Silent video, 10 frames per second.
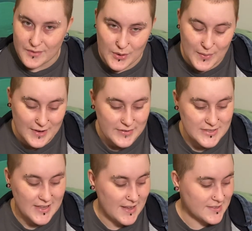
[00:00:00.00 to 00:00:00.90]
know what it'll
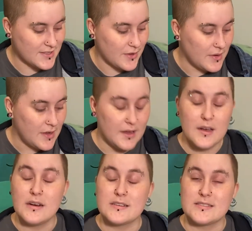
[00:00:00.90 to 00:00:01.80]
say, so
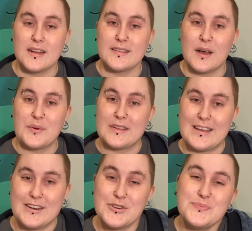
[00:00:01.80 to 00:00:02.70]
I'll decide that one
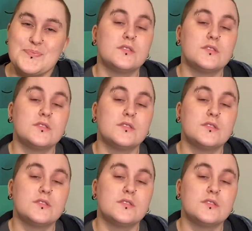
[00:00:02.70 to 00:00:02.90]
later.